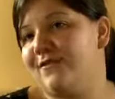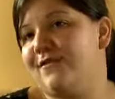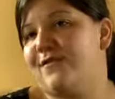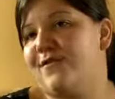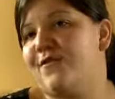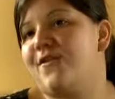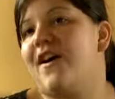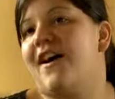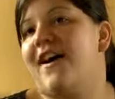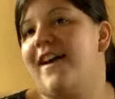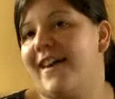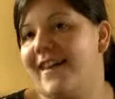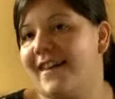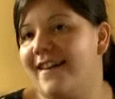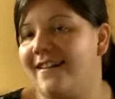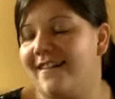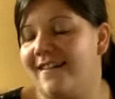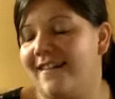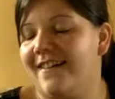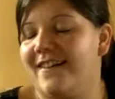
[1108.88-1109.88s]
trying
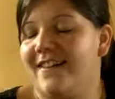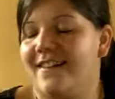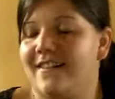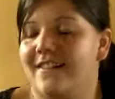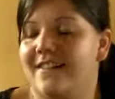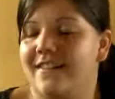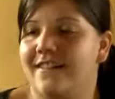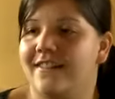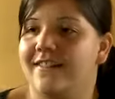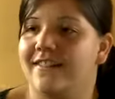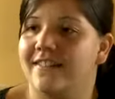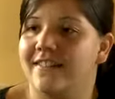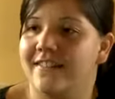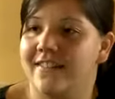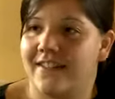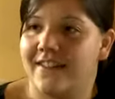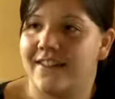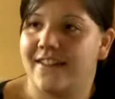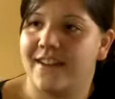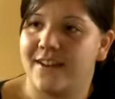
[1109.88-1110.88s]
harder
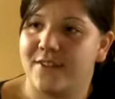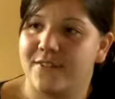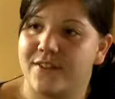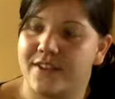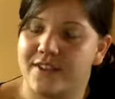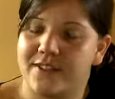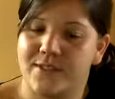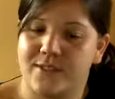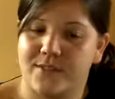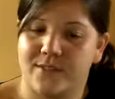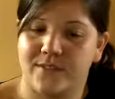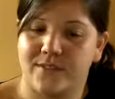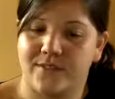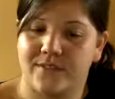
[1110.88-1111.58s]
in that way too.